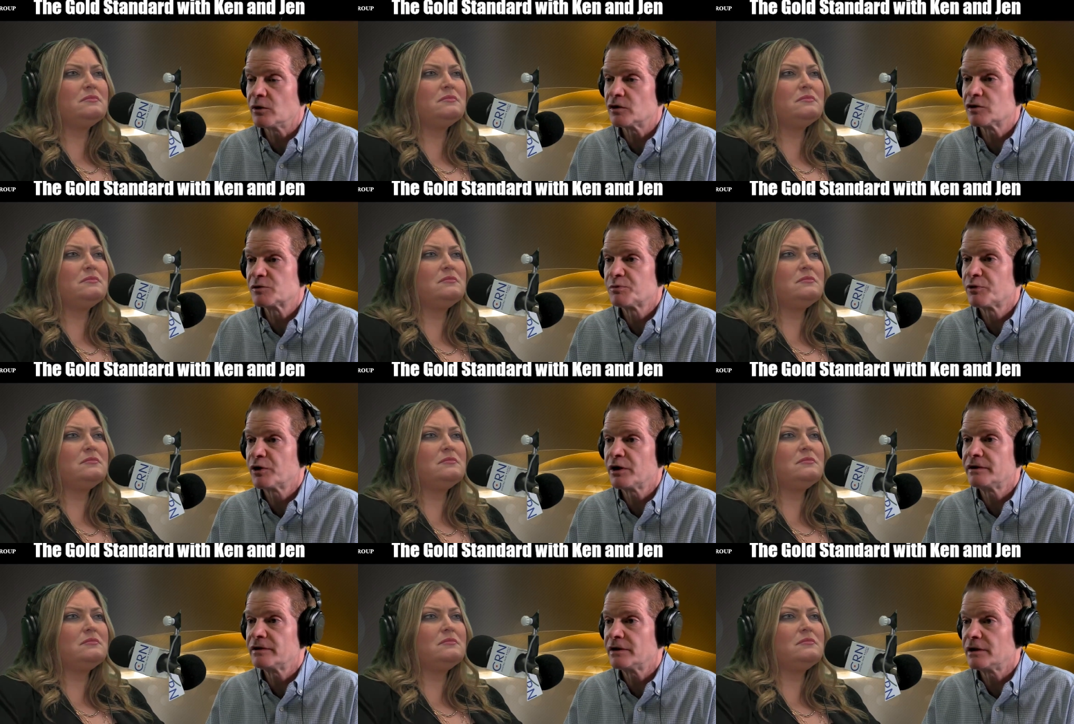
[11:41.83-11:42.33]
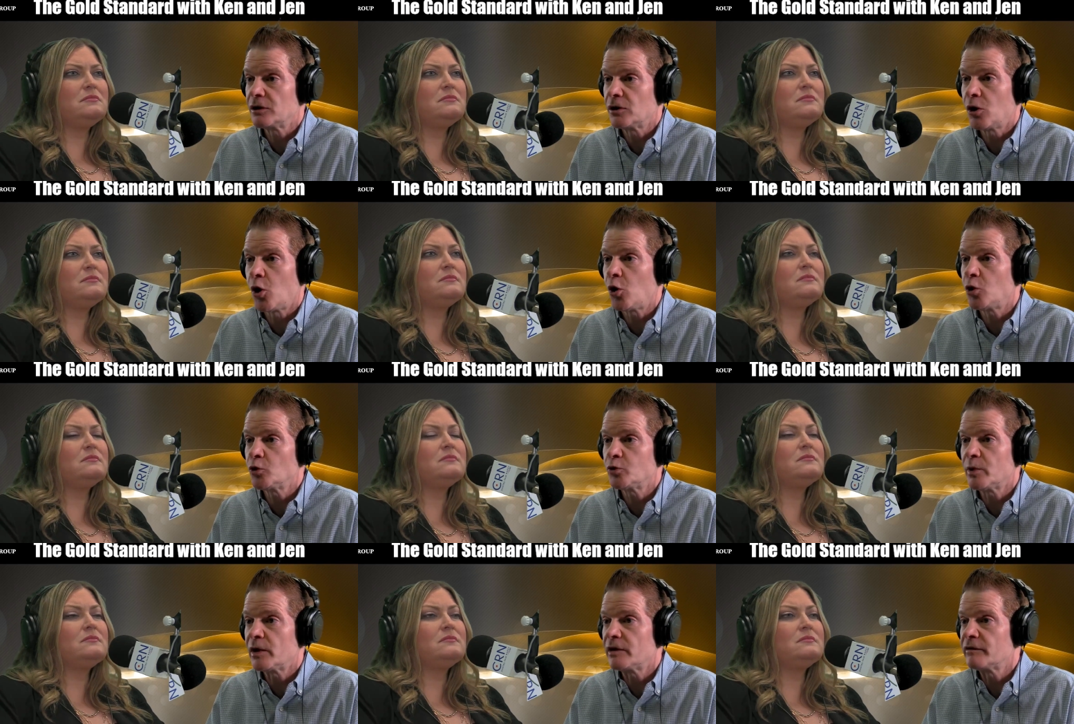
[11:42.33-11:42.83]
Speaker 1: printed,
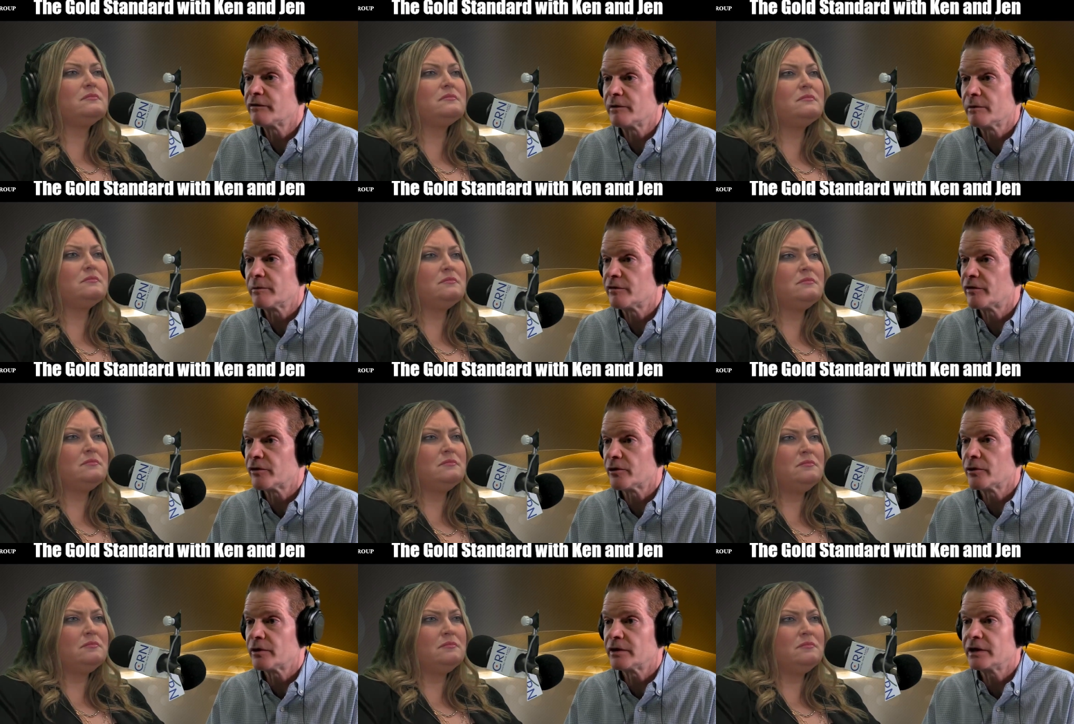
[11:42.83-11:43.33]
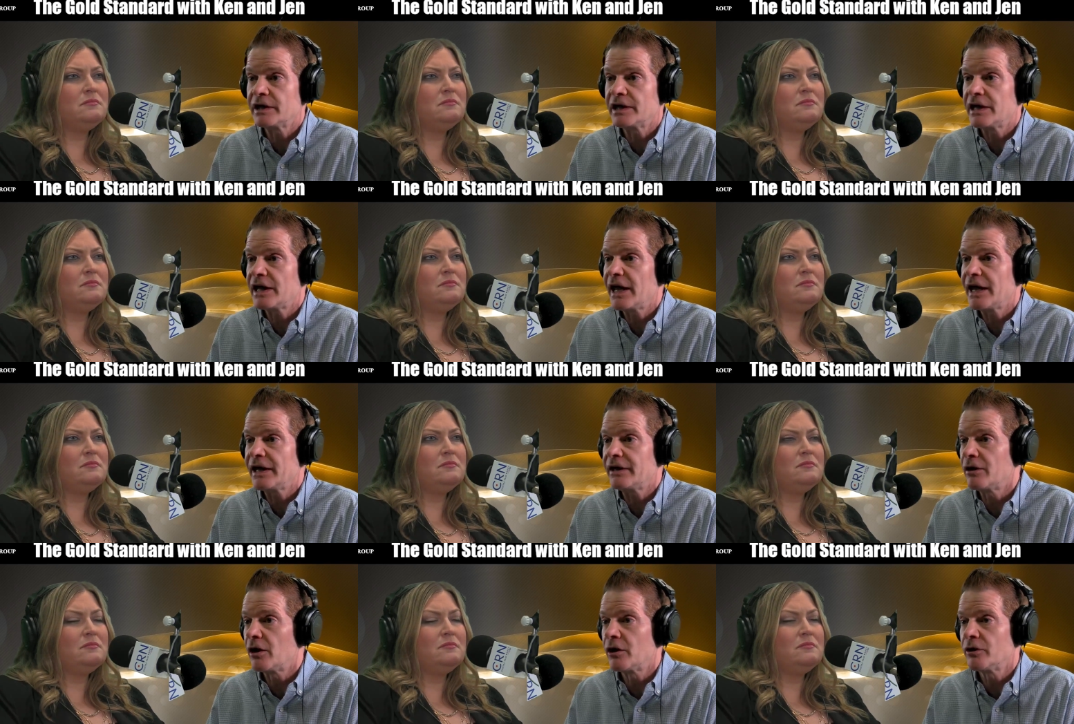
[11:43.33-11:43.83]
gold went from thirty to
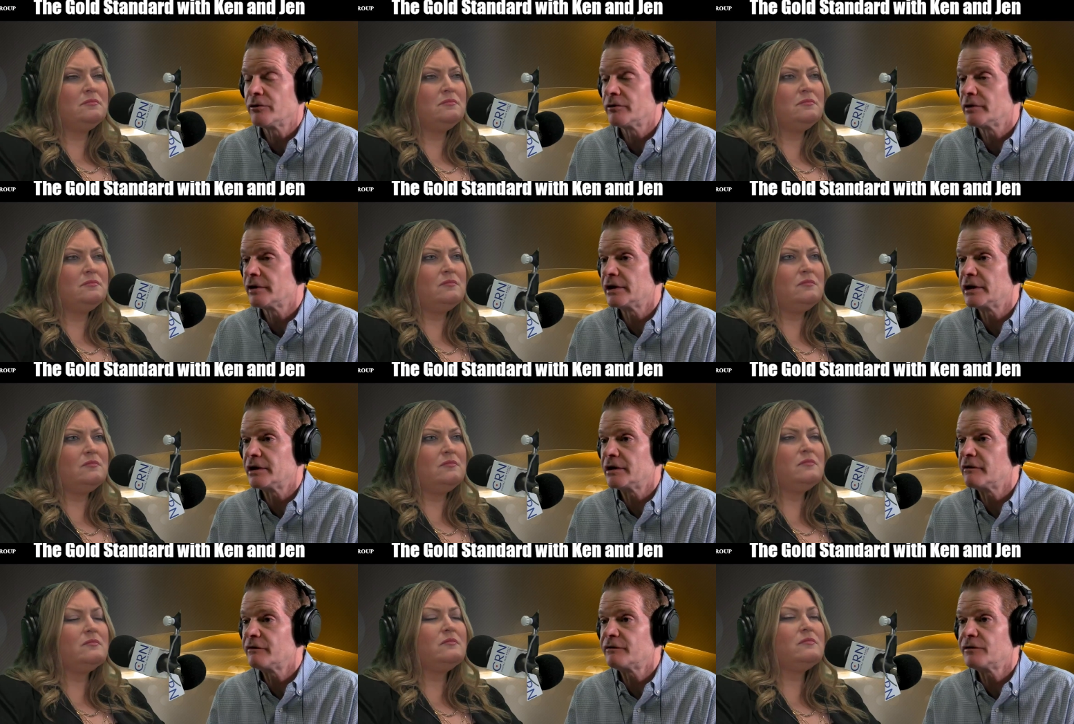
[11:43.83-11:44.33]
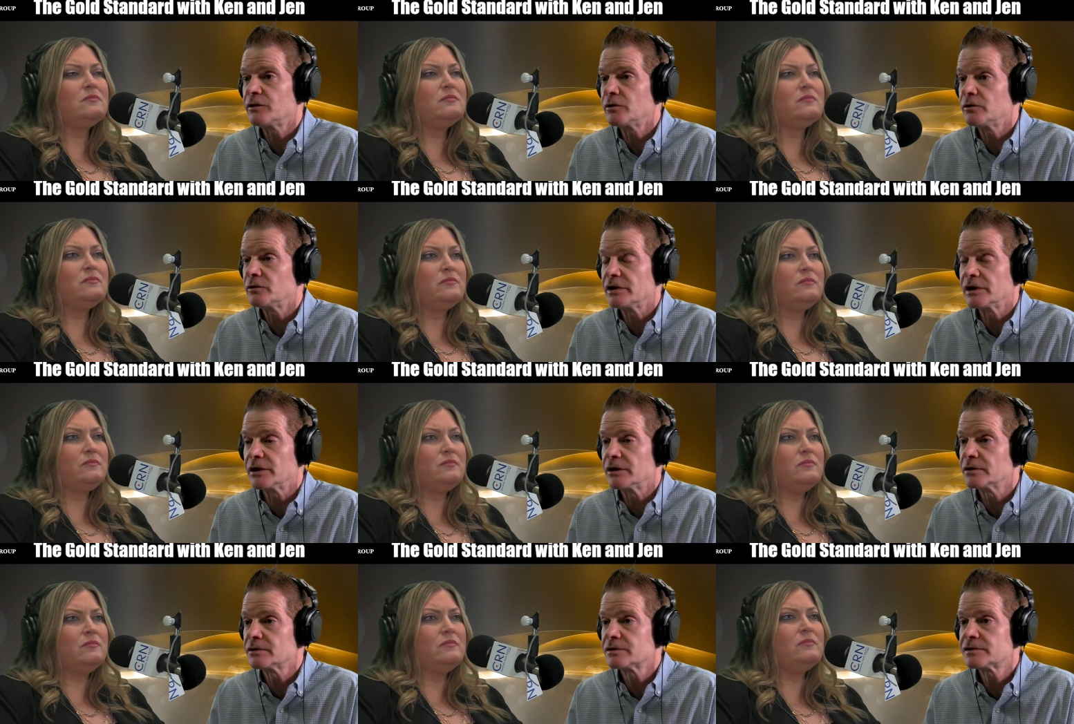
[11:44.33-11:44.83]
eight hundred in a few
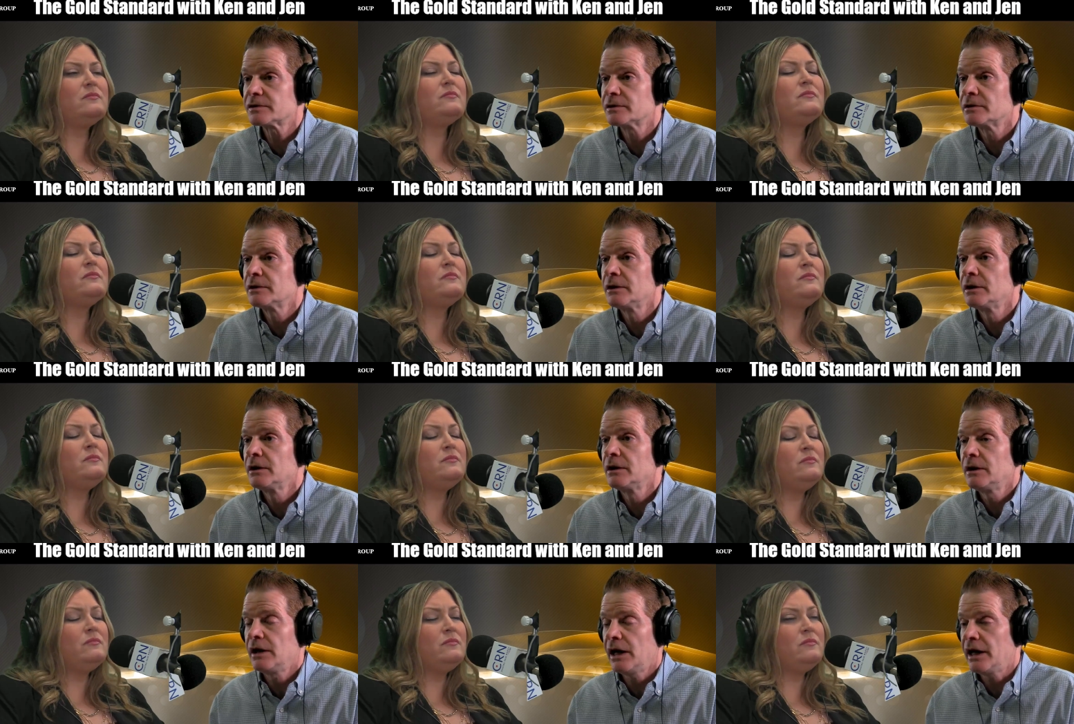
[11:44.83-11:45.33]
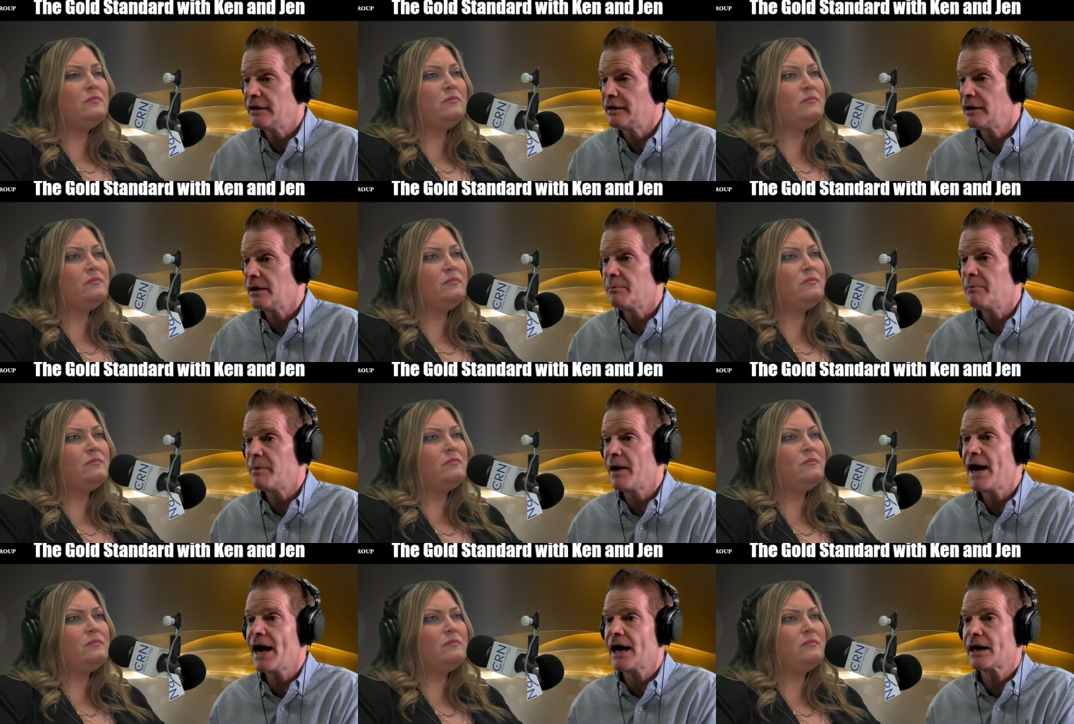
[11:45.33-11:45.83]
years. Mm-hmm. And then
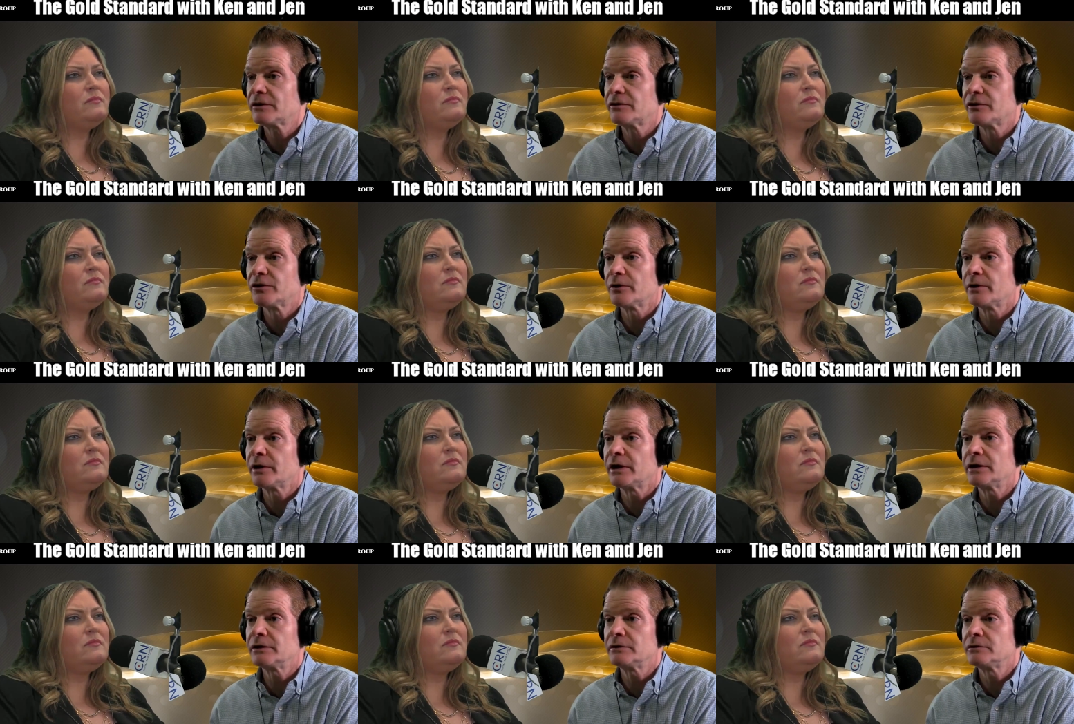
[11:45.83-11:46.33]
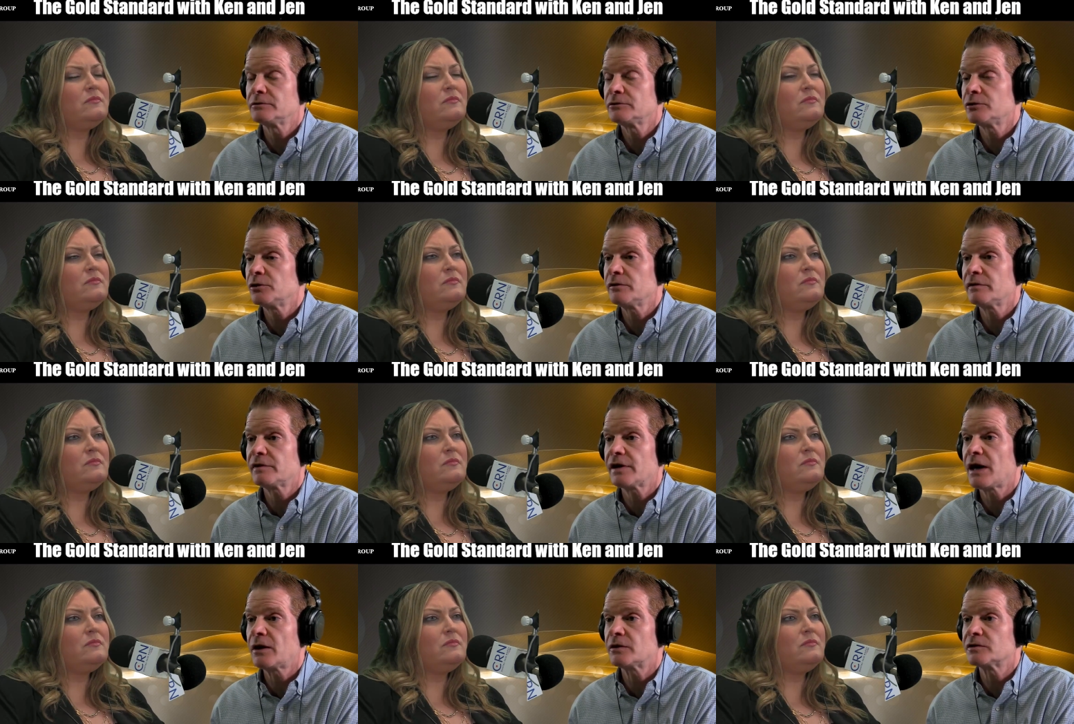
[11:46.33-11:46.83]
back during two
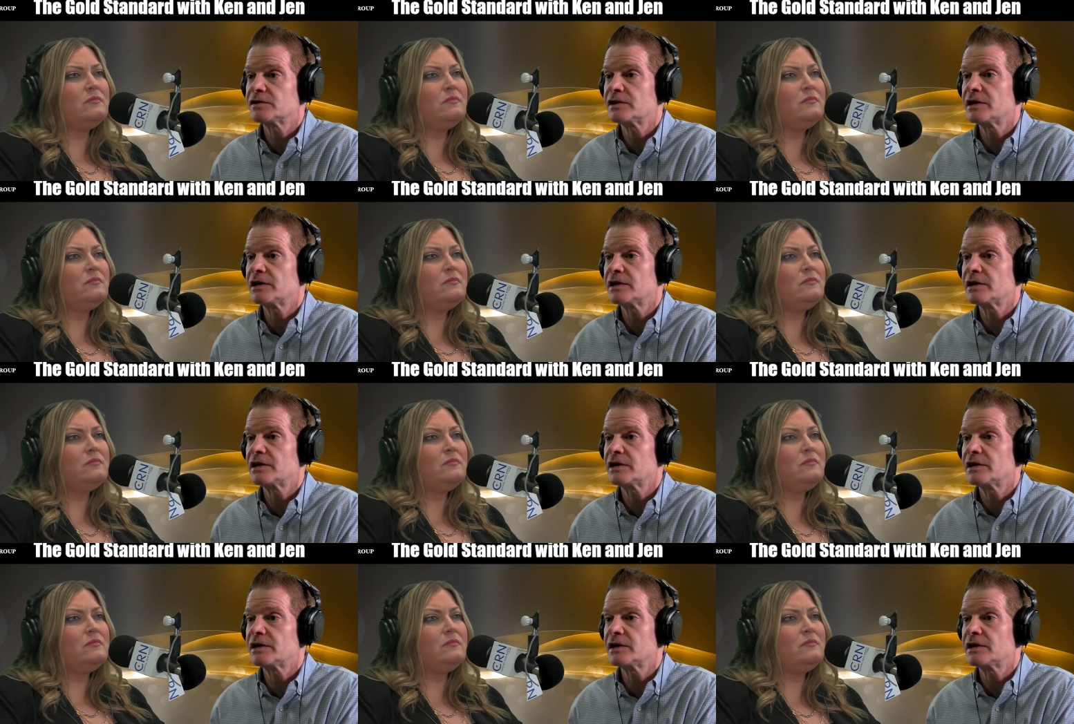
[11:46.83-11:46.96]
thousand